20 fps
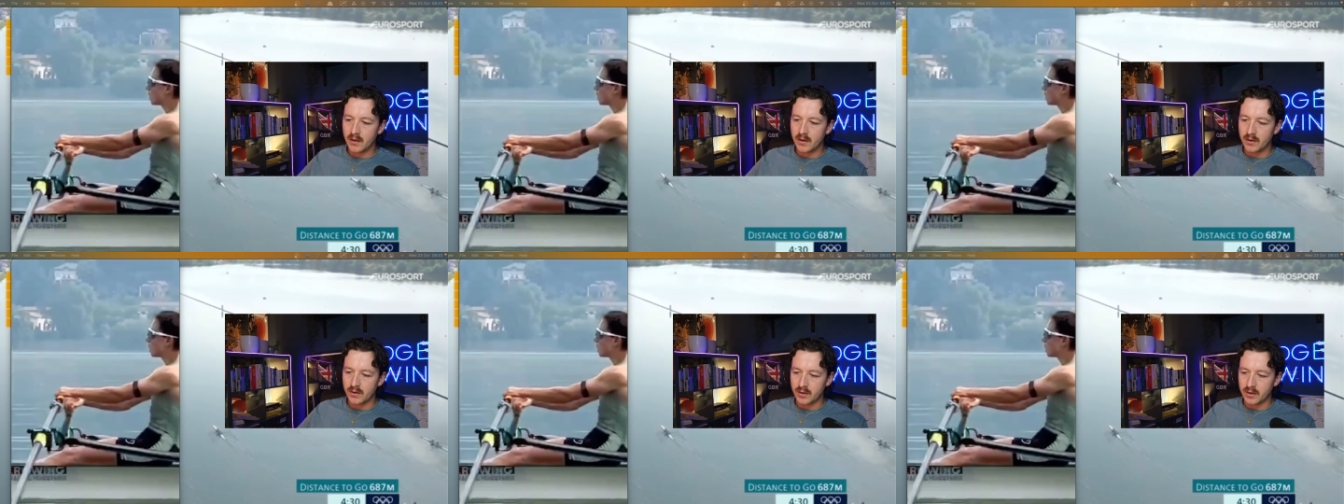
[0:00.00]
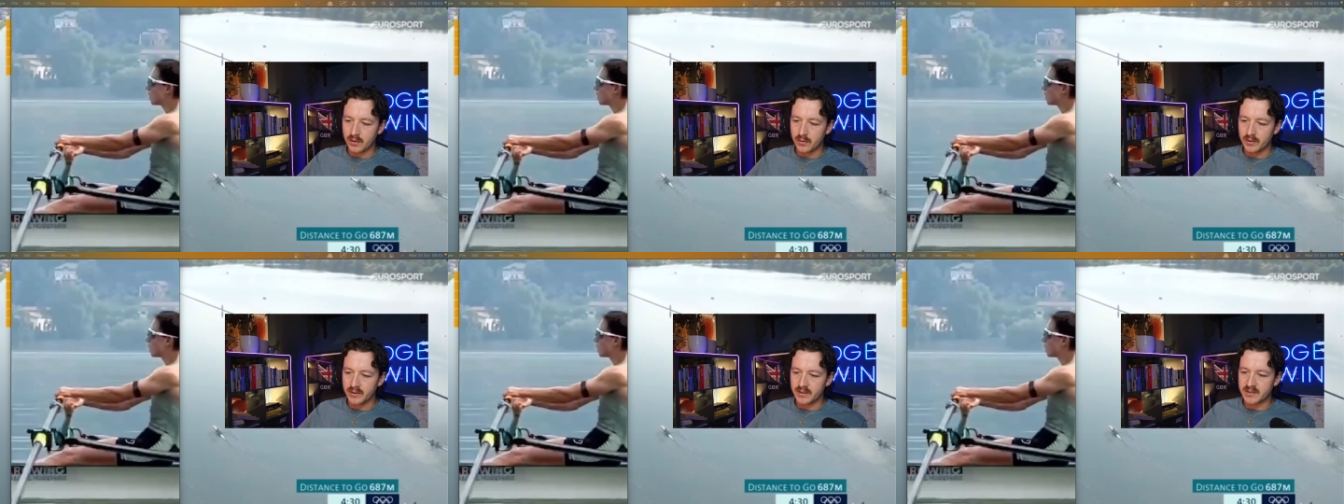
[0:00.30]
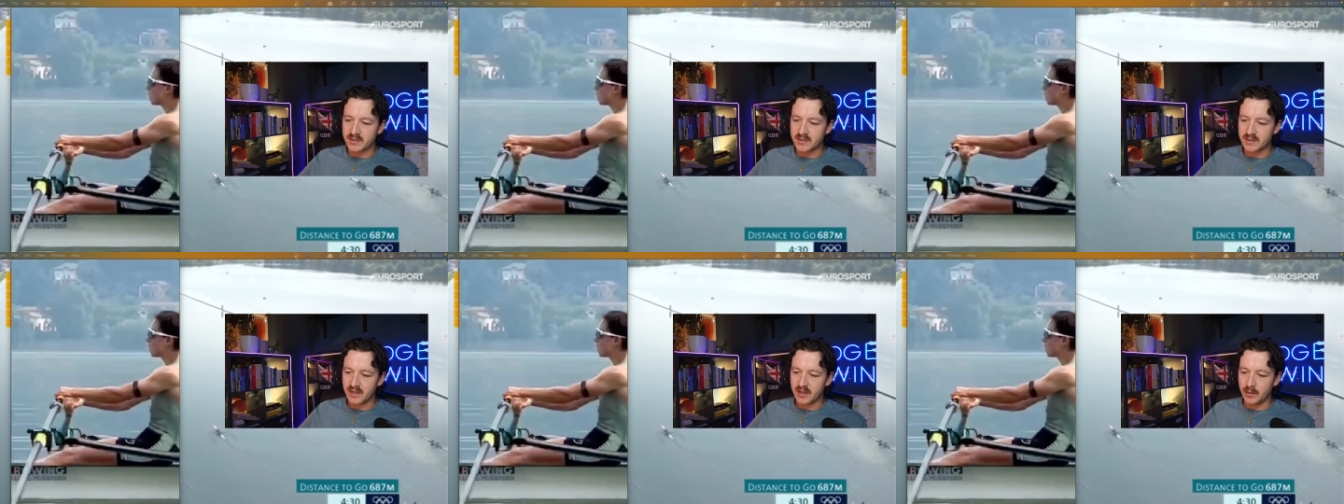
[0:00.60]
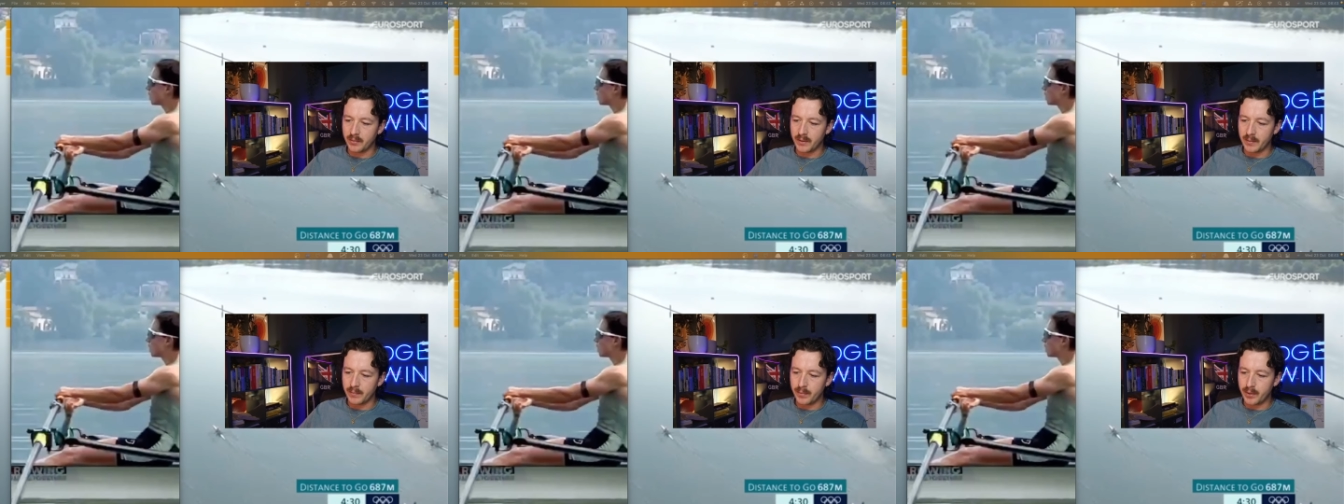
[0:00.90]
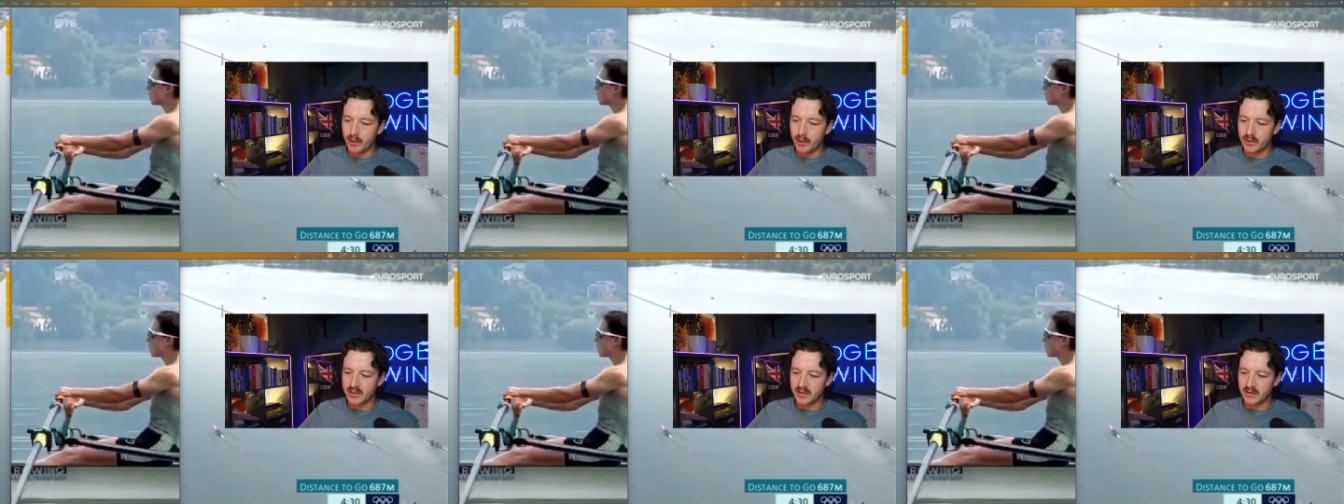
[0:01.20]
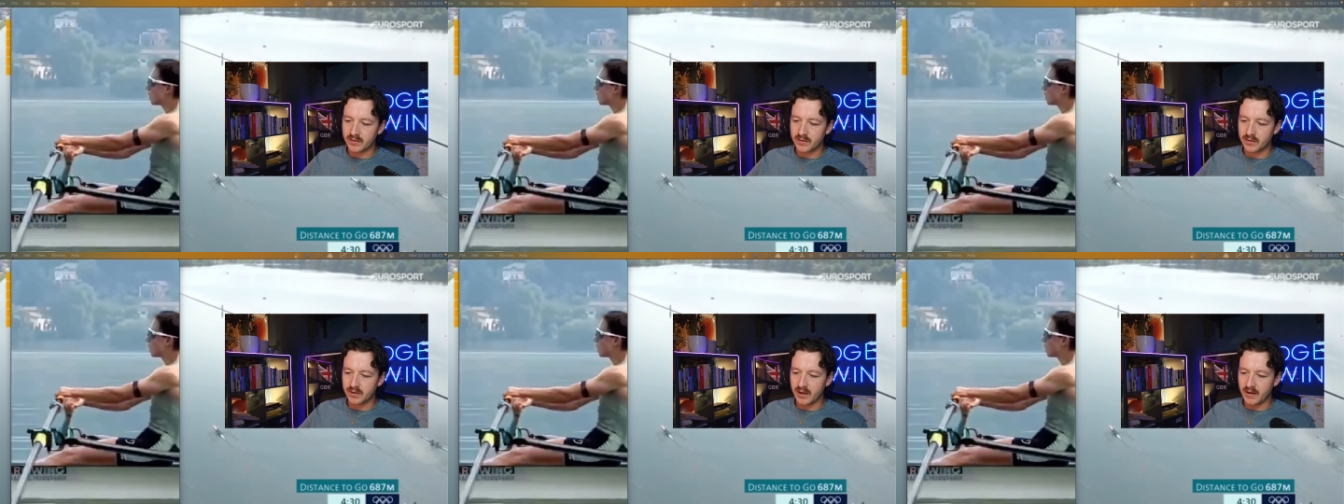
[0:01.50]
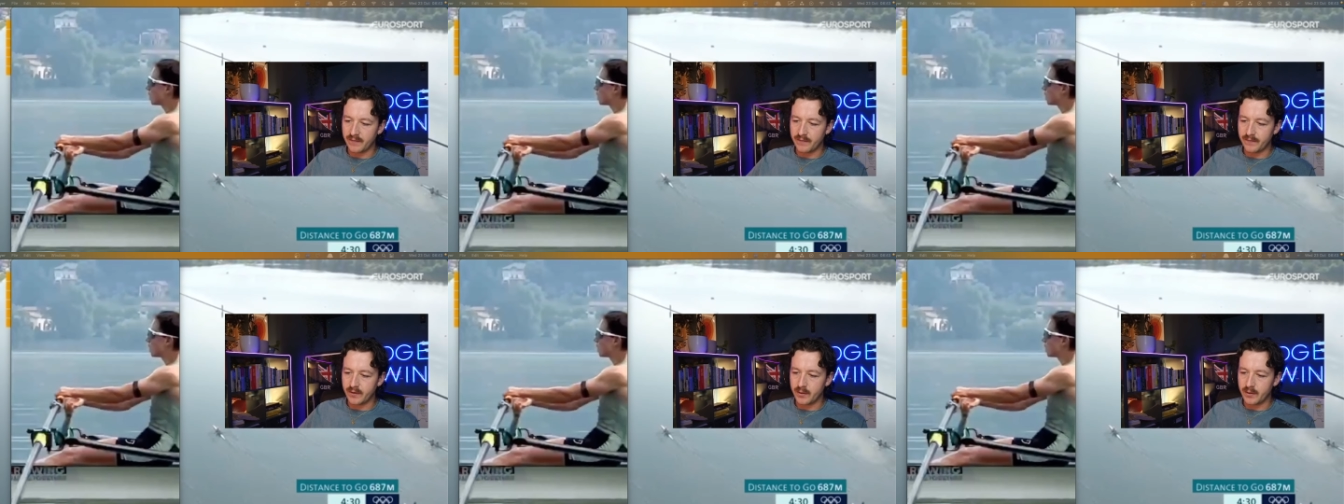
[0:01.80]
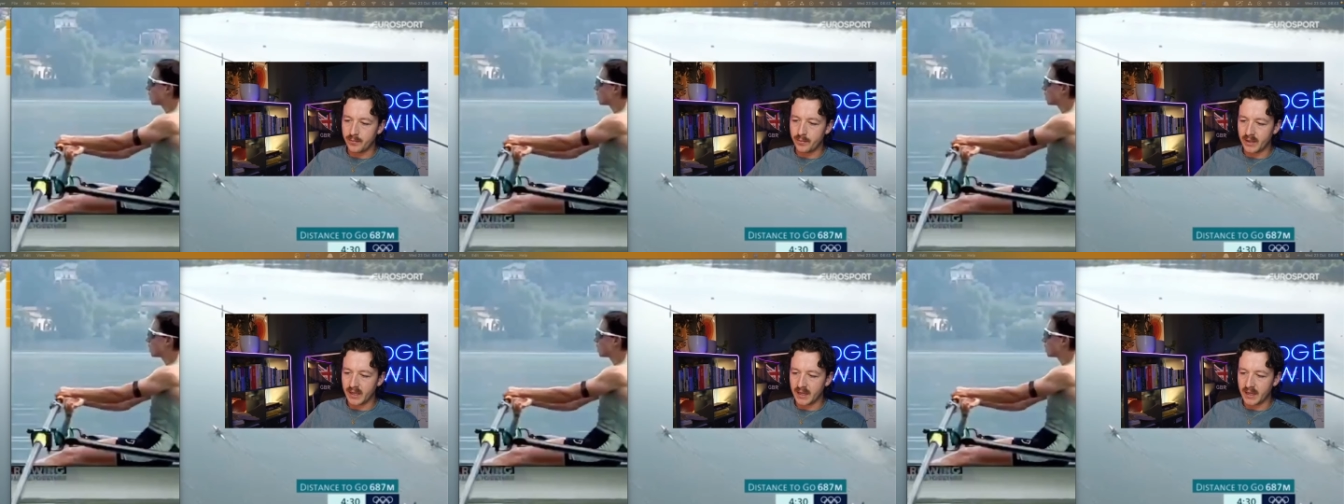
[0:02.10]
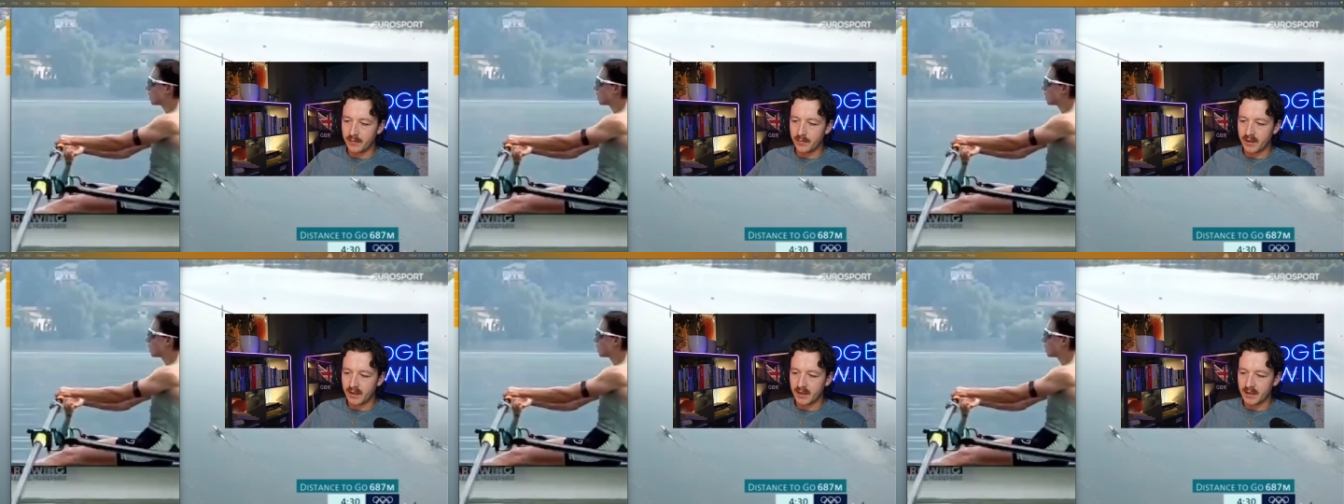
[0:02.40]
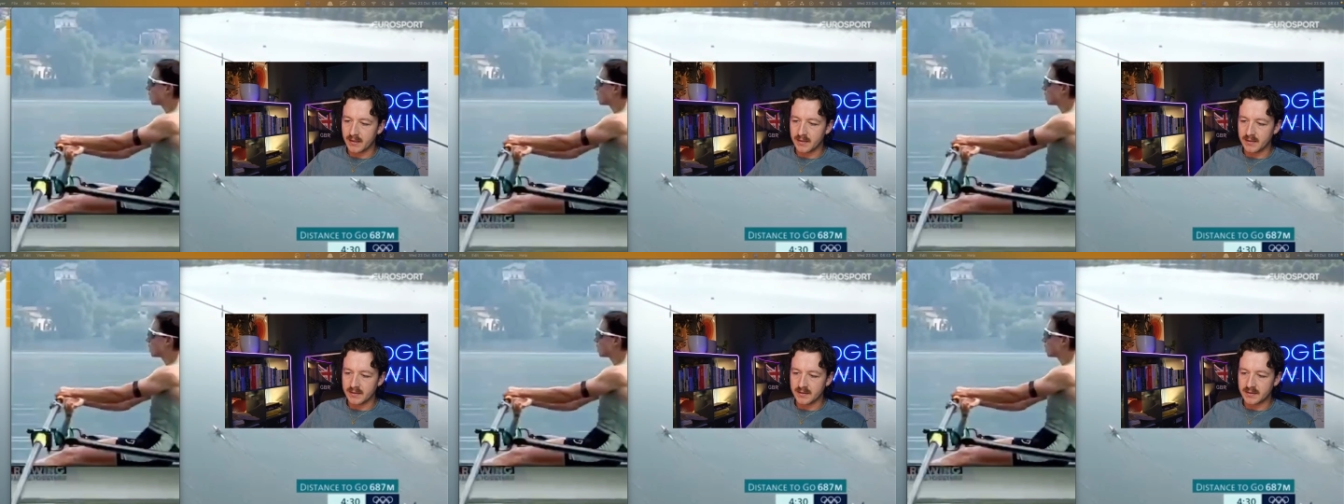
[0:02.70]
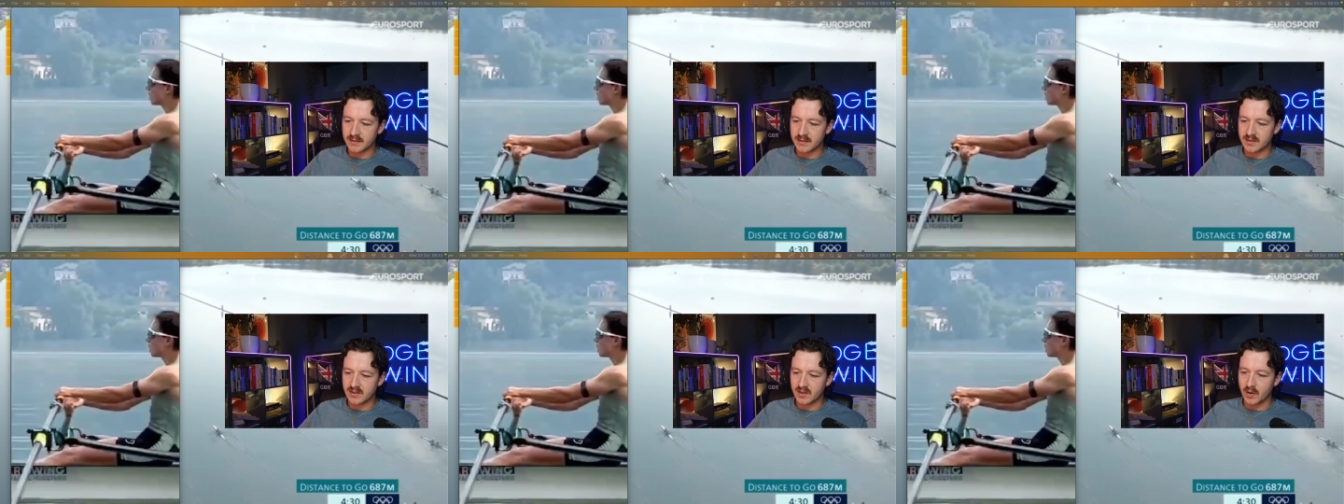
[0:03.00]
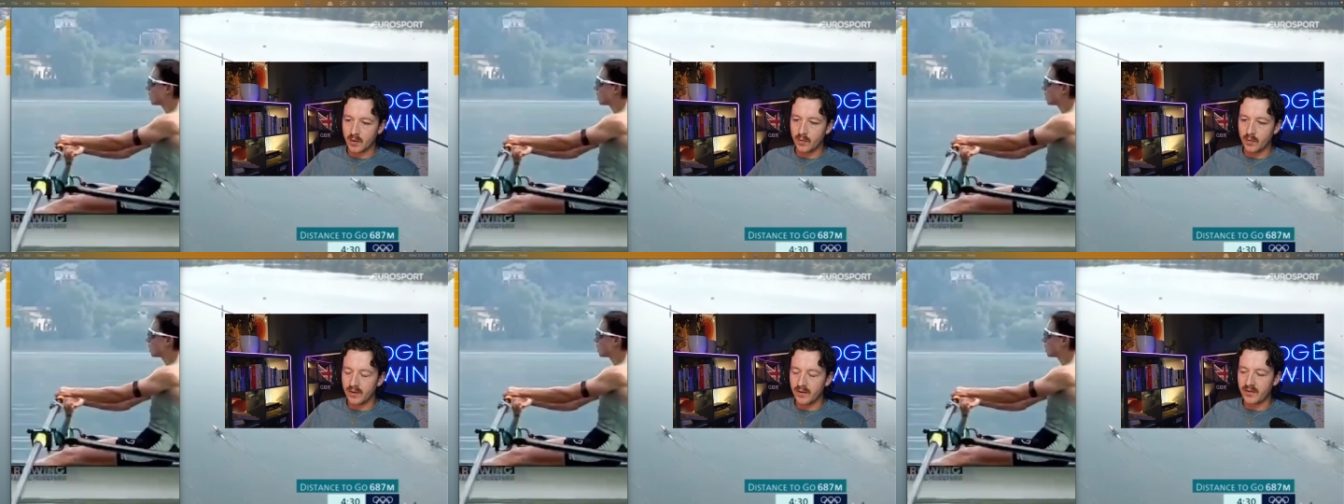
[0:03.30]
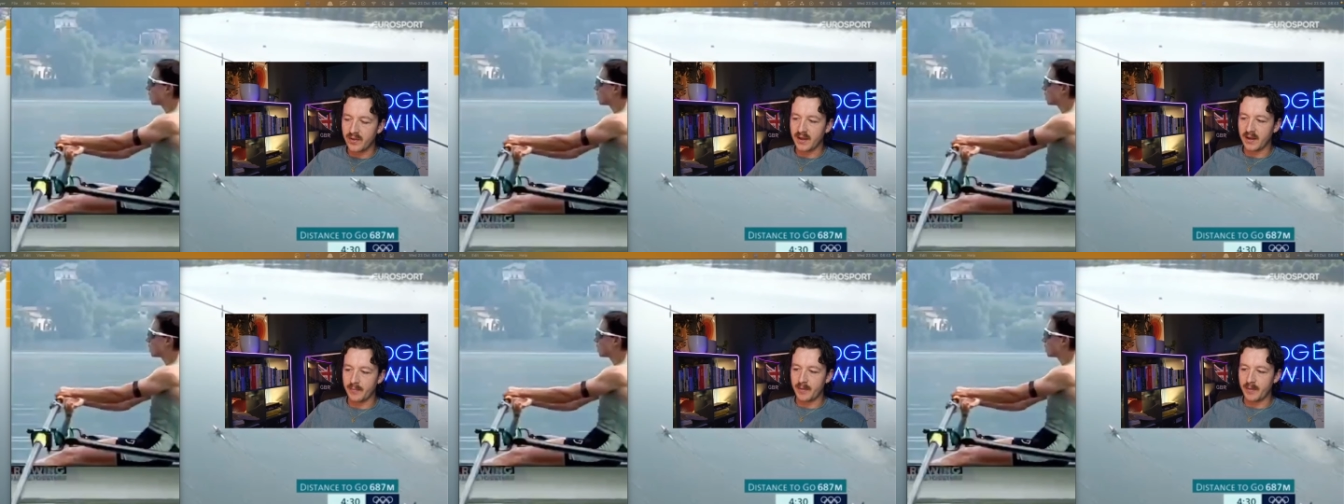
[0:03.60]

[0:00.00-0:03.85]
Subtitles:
you would still be pushing through that foot plate because it's the only thing.